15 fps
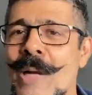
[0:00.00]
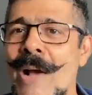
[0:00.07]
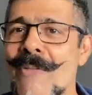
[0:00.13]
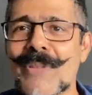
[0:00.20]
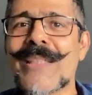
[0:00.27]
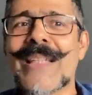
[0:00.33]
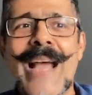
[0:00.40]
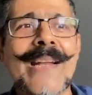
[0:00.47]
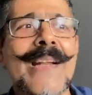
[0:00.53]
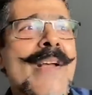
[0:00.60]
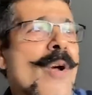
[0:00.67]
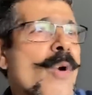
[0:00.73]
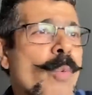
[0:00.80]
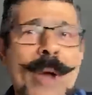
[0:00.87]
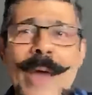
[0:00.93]
After that,
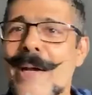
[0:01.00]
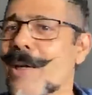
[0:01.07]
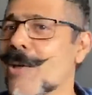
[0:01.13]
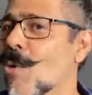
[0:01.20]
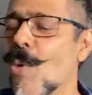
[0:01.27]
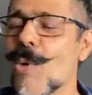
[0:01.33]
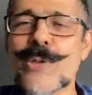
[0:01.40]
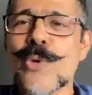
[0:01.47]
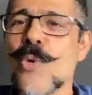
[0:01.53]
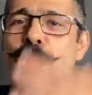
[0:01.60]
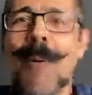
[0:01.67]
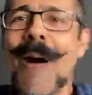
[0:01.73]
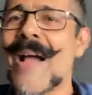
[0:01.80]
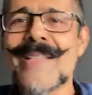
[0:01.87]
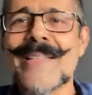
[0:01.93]
where it goes, who
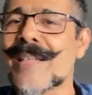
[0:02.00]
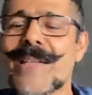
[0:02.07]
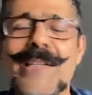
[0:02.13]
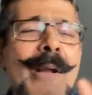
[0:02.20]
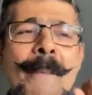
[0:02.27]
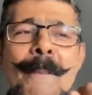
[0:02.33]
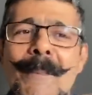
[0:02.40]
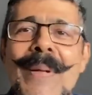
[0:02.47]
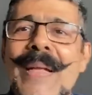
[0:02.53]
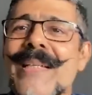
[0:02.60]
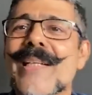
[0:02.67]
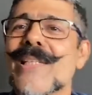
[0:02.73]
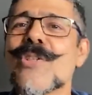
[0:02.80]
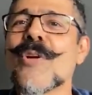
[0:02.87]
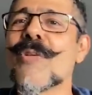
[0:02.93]
buys it, it
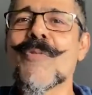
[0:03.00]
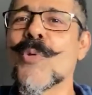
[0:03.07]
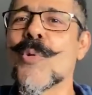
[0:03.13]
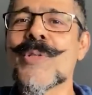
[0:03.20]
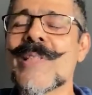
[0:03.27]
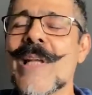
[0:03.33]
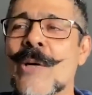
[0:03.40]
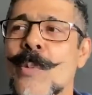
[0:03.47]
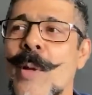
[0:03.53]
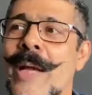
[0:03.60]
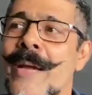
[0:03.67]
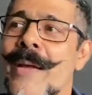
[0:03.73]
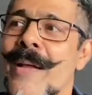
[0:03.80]
completely sort of goes that way.